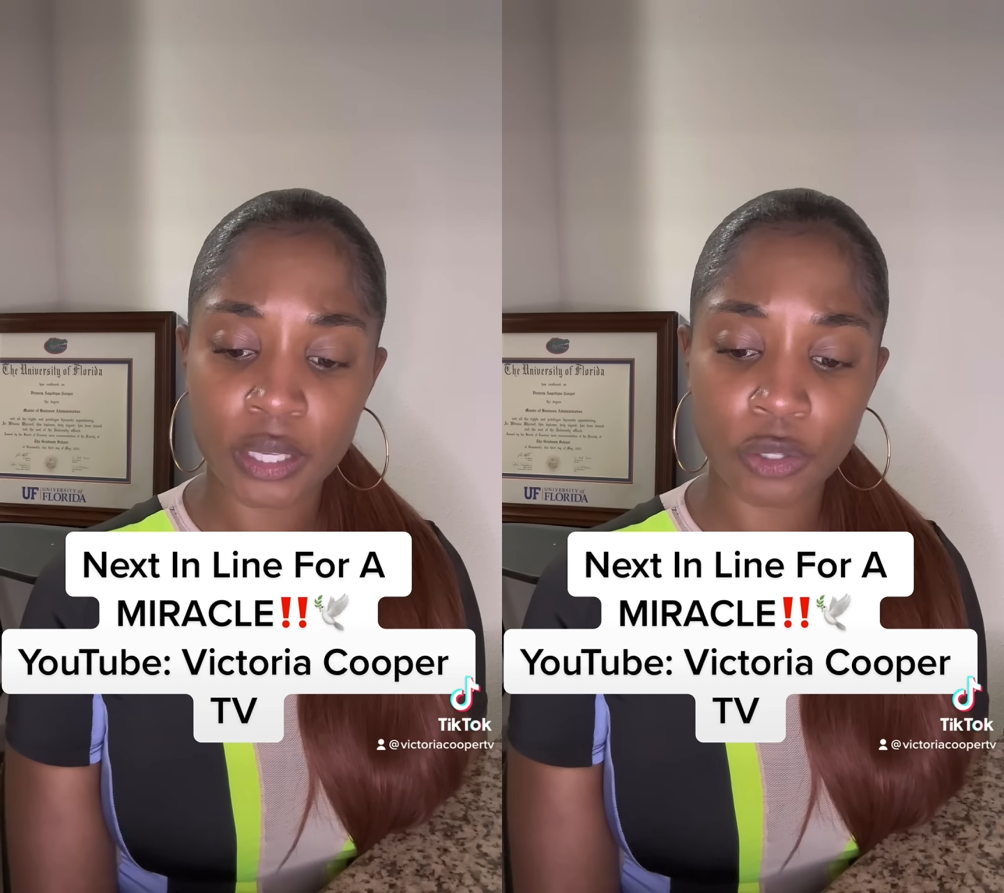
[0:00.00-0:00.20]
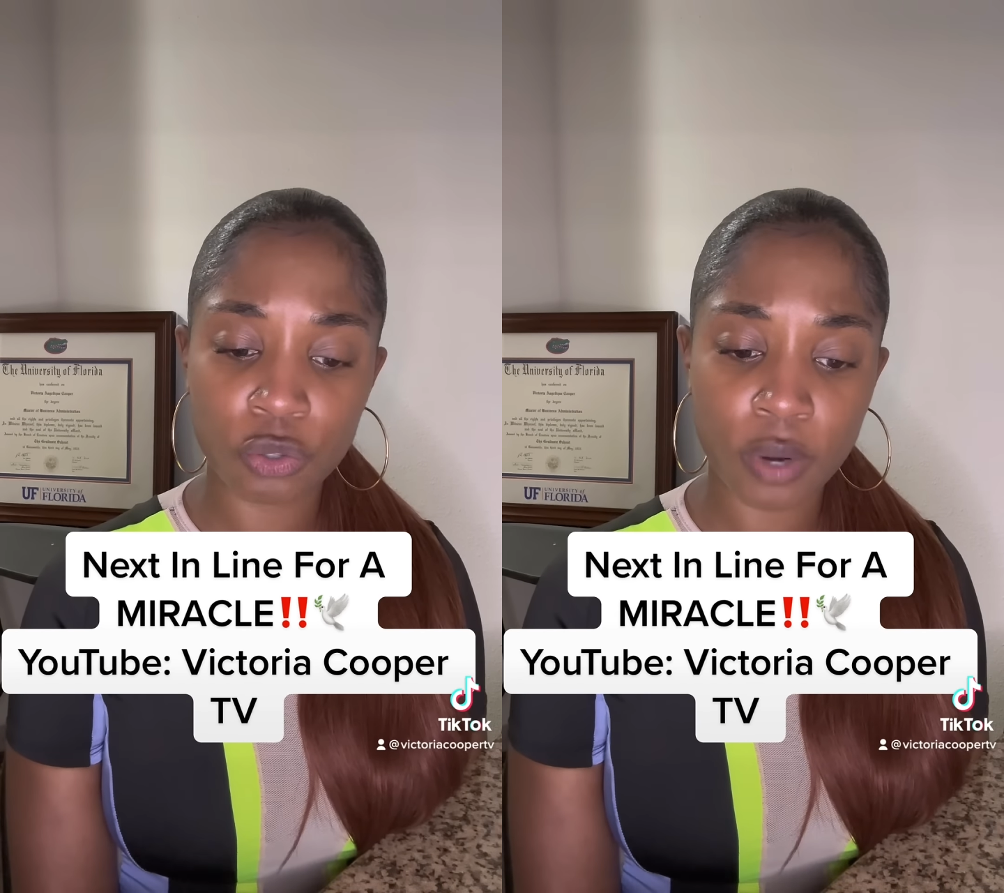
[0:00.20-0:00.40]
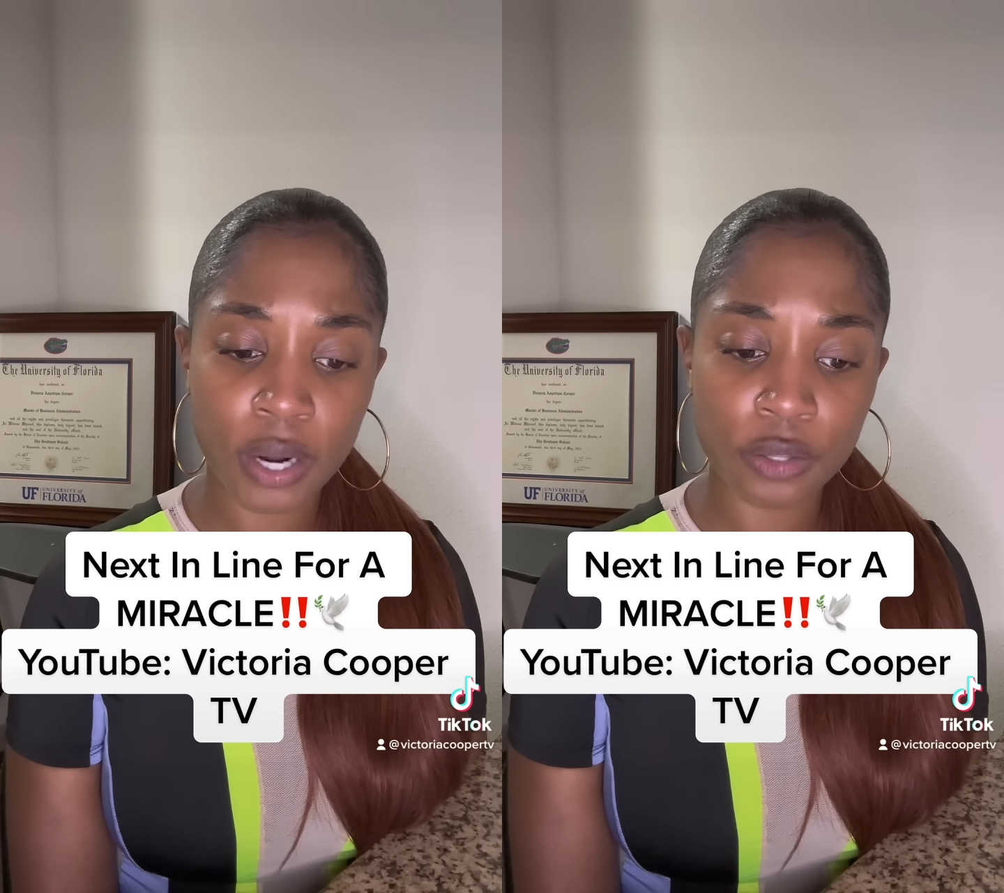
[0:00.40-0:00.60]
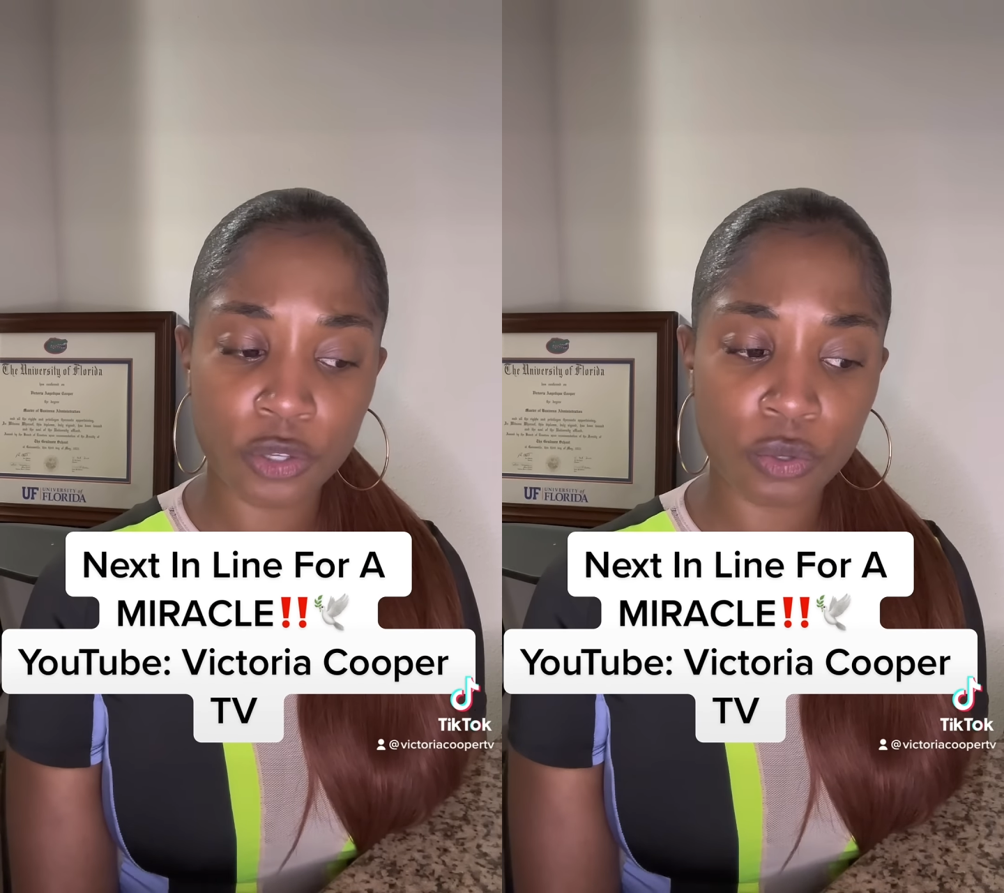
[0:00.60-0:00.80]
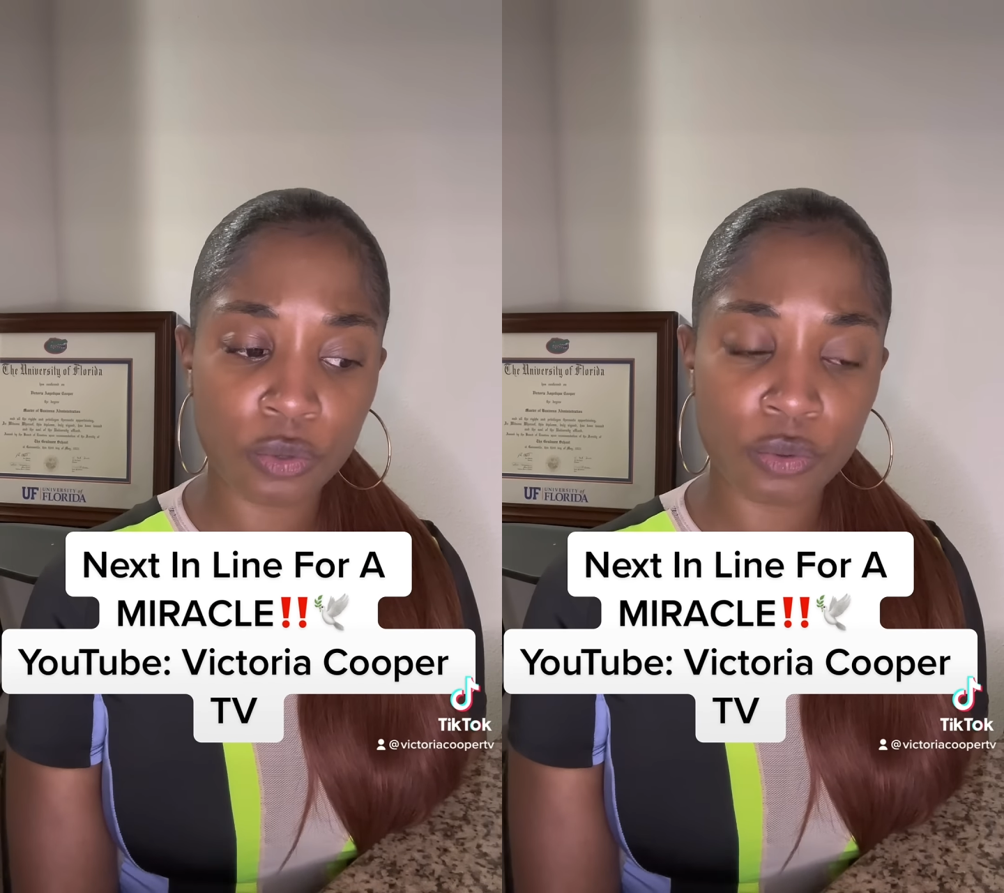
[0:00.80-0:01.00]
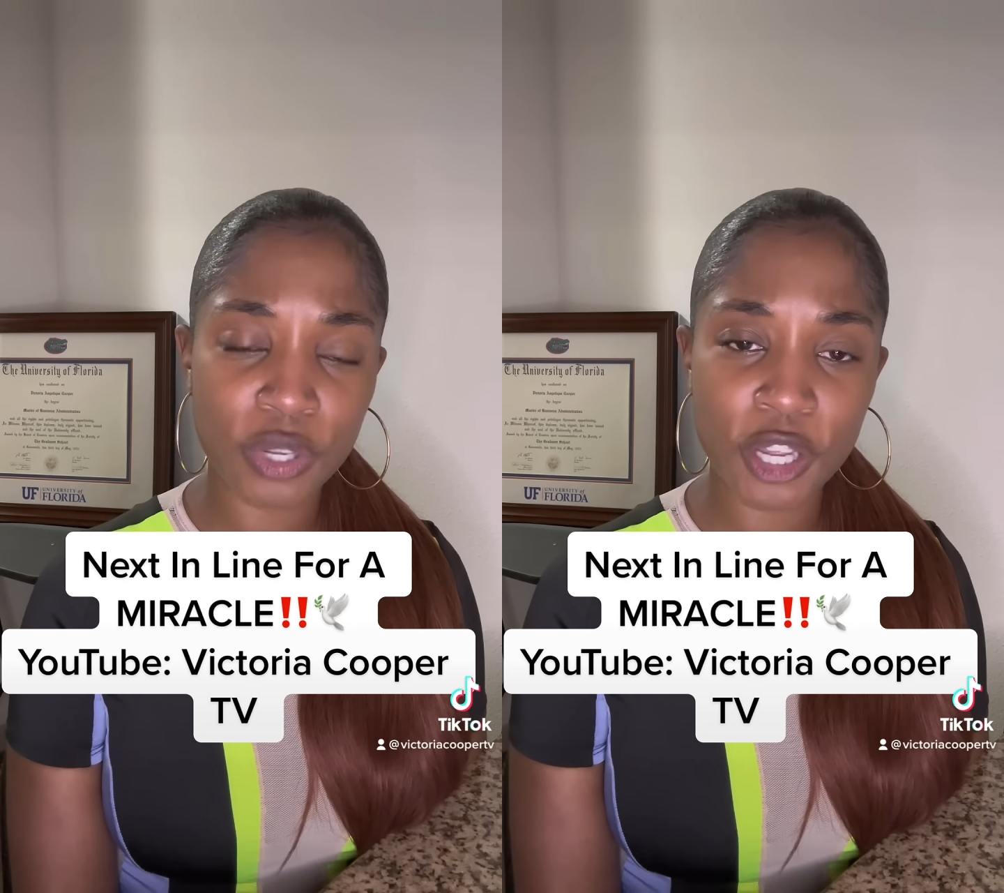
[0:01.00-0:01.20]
They try to